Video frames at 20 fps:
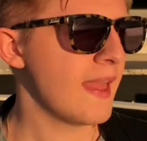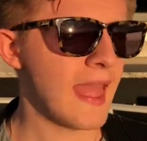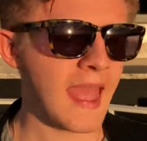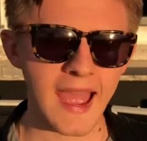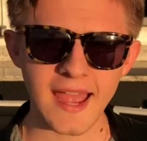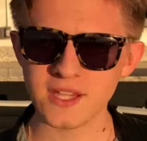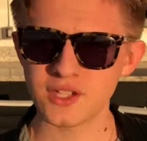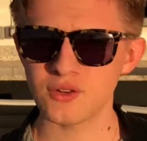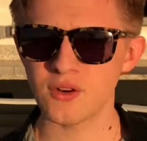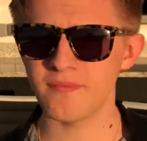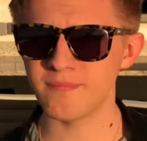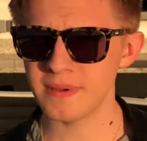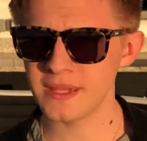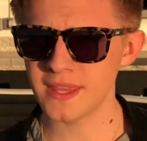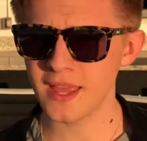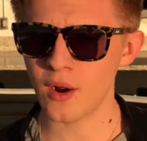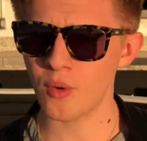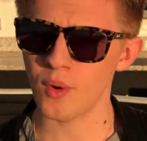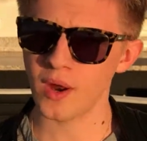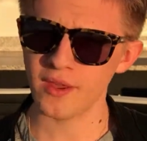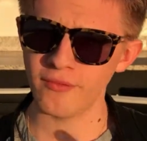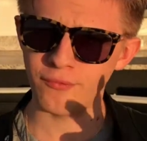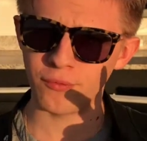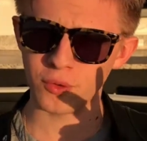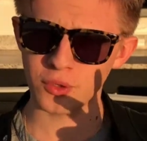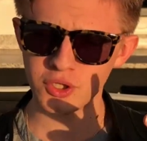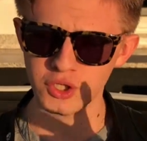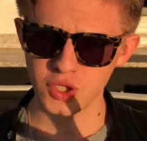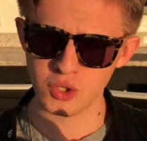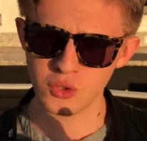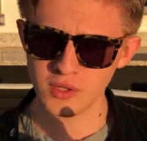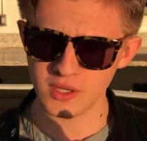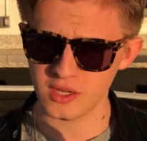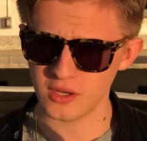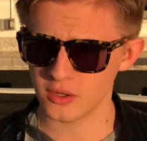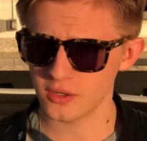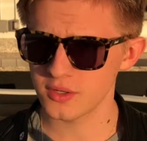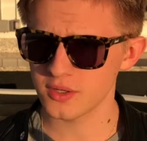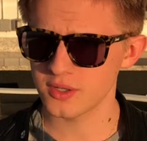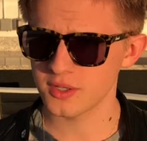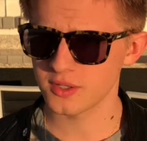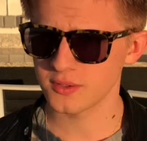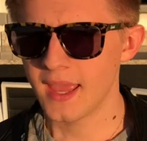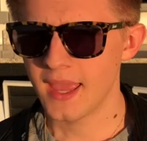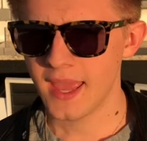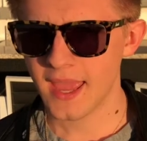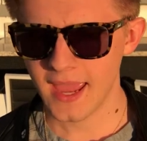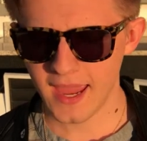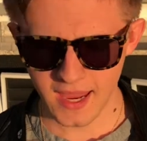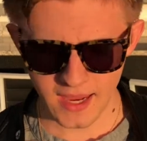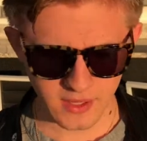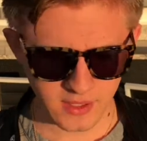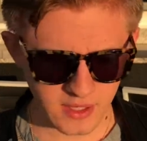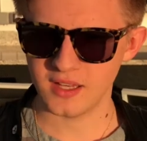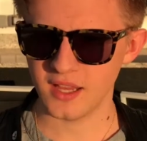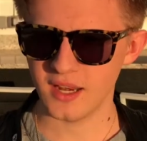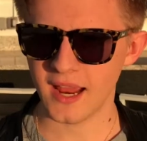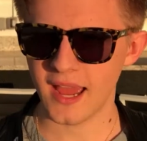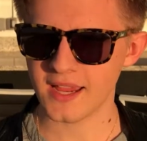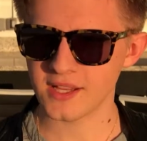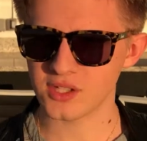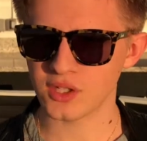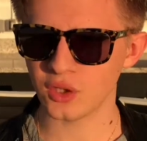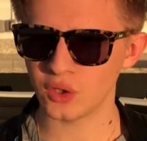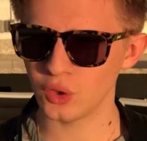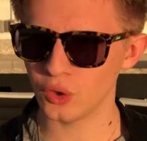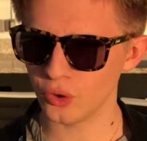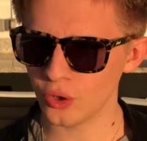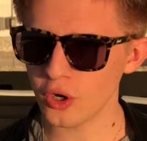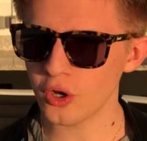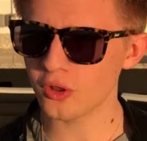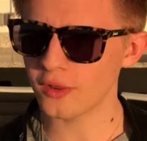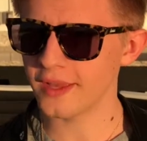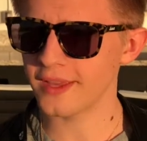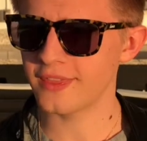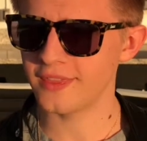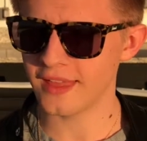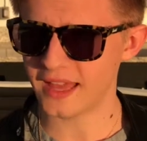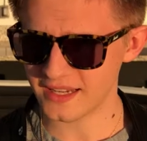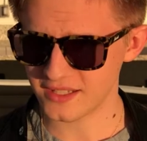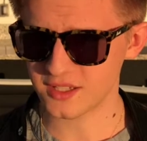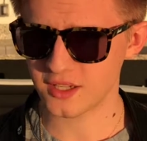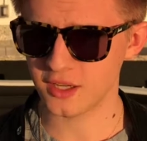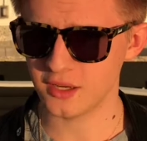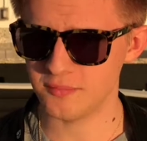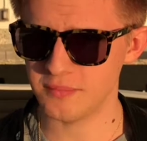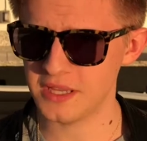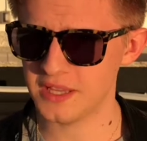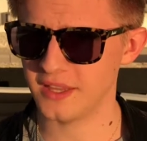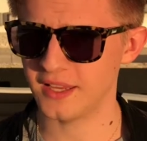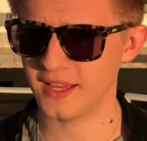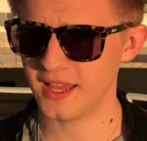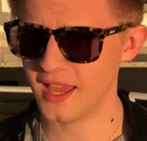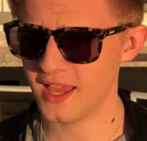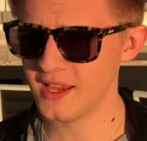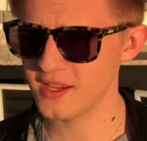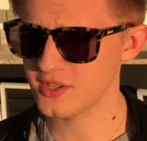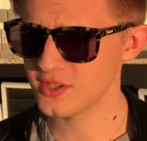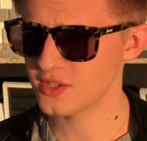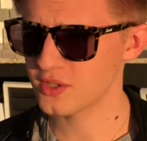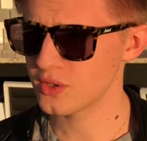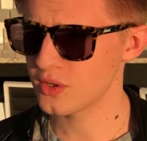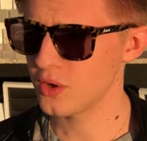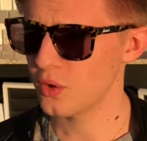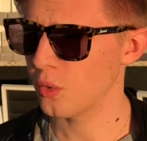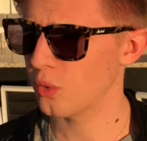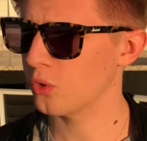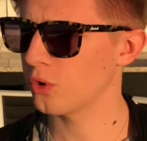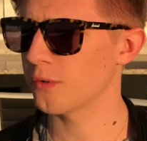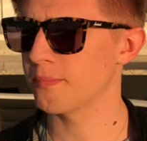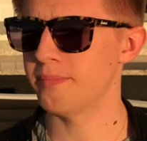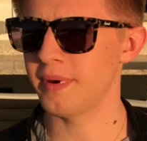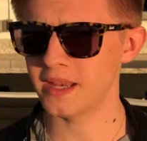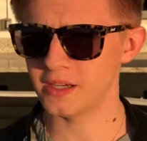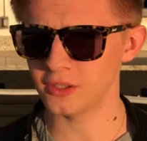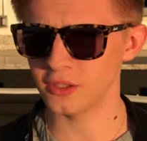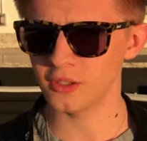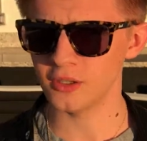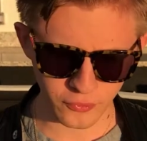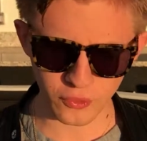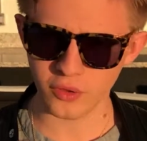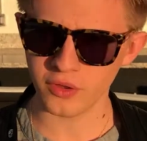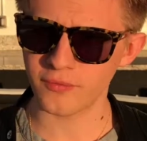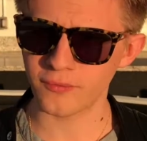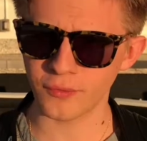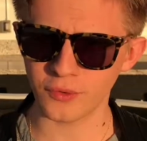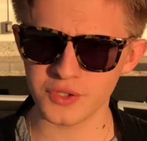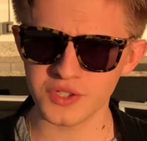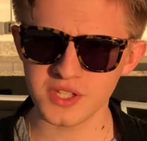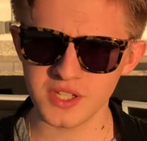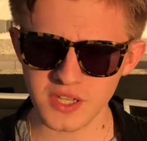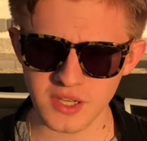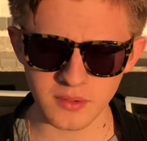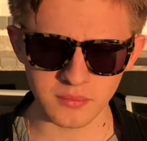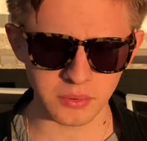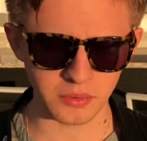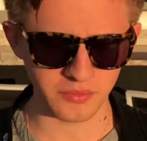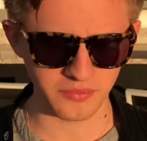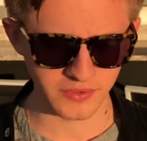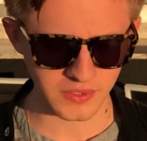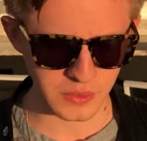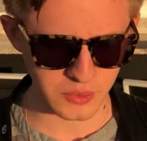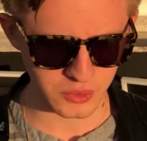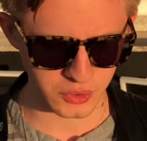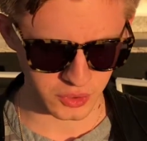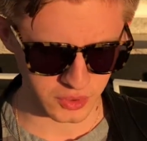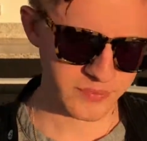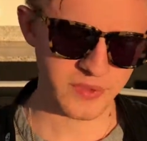has to have been that way for 2 years, and it has to look like that's going to be the case or better for the foreseeable future.